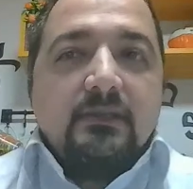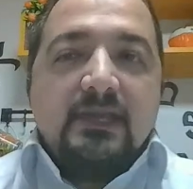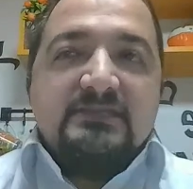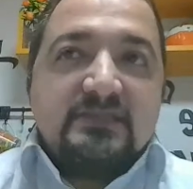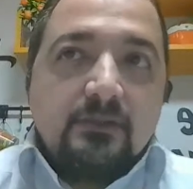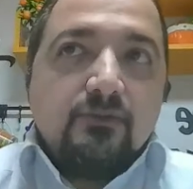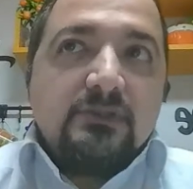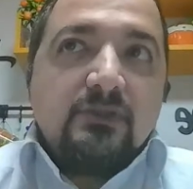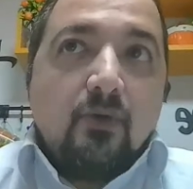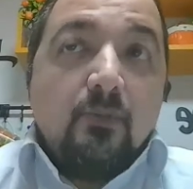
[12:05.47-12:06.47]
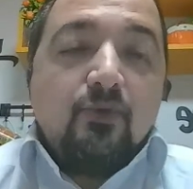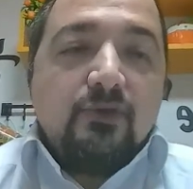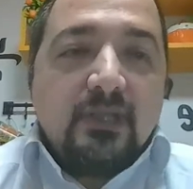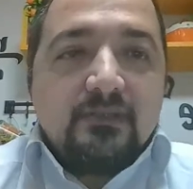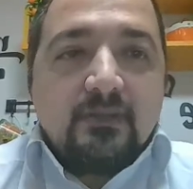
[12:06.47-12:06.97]
a security
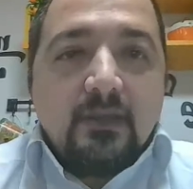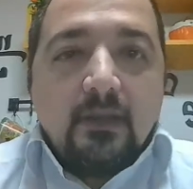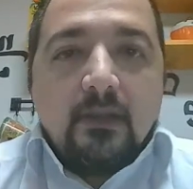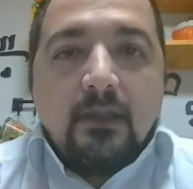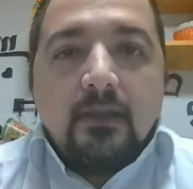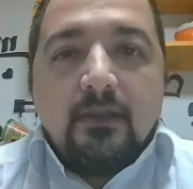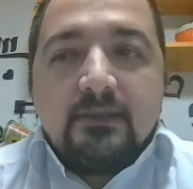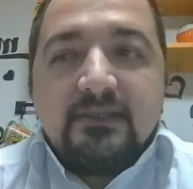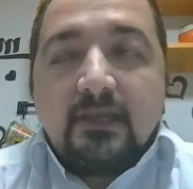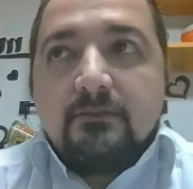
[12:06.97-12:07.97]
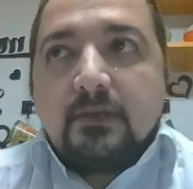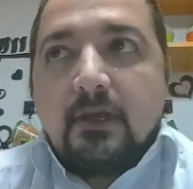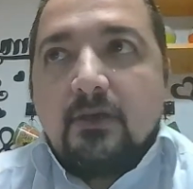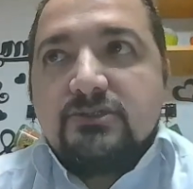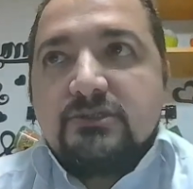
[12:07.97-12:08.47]
component can
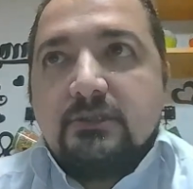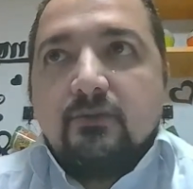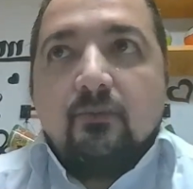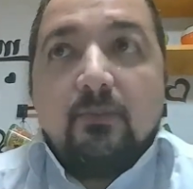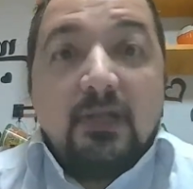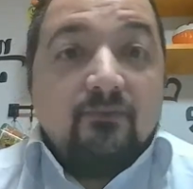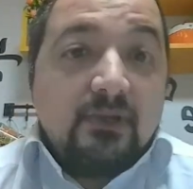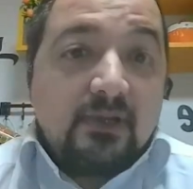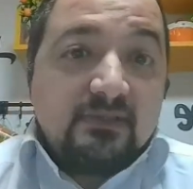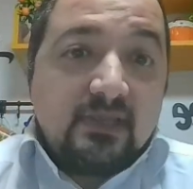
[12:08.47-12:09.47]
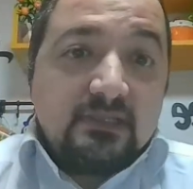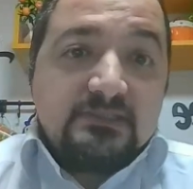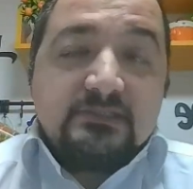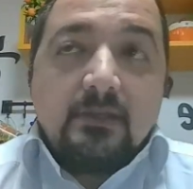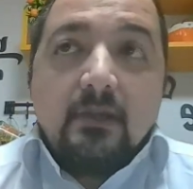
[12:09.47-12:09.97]
cause malware
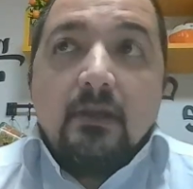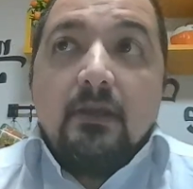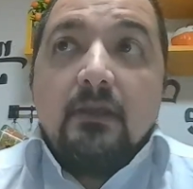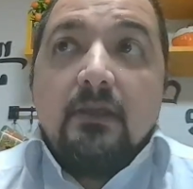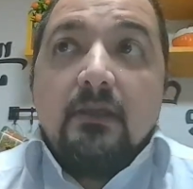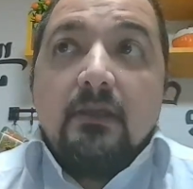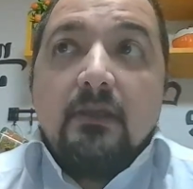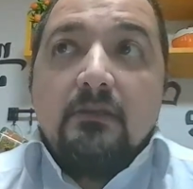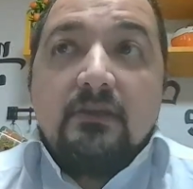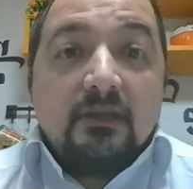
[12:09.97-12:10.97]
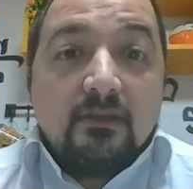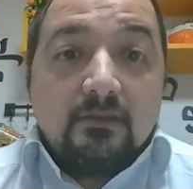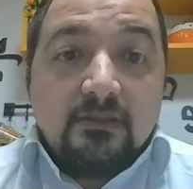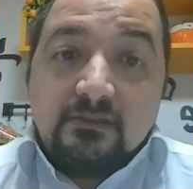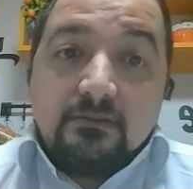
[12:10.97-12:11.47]
attacks,
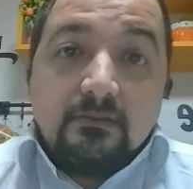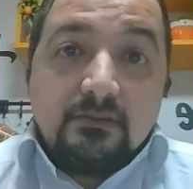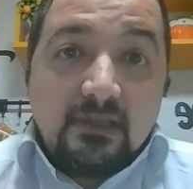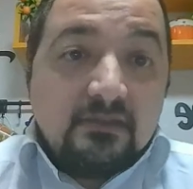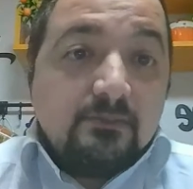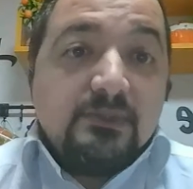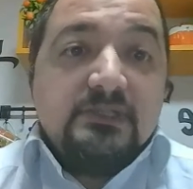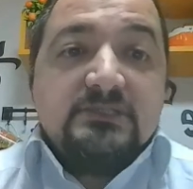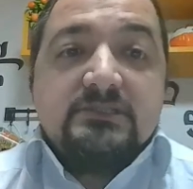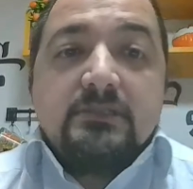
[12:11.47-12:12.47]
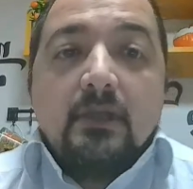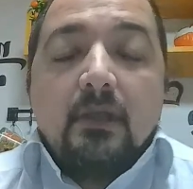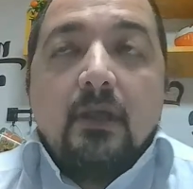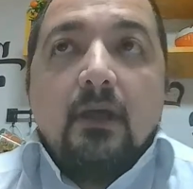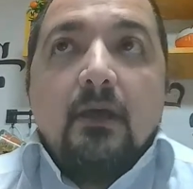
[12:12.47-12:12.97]
data breaches,
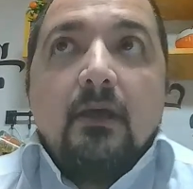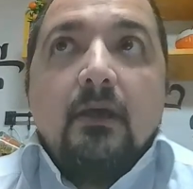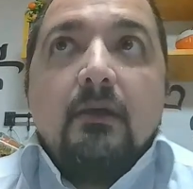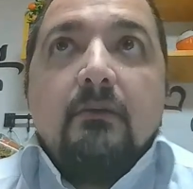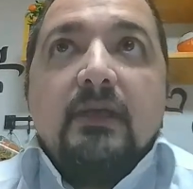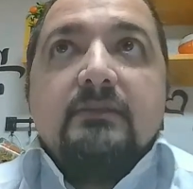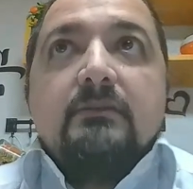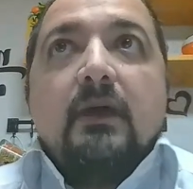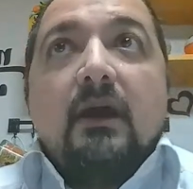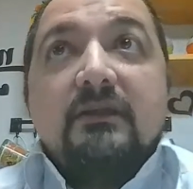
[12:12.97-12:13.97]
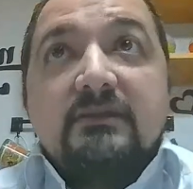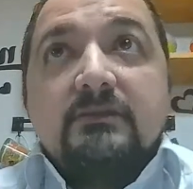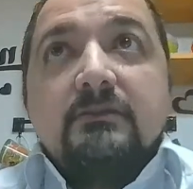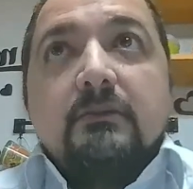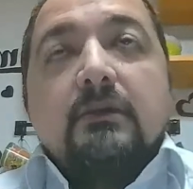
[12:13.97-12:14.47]
and
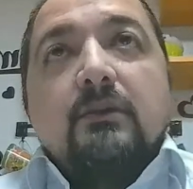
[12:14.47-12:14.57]
other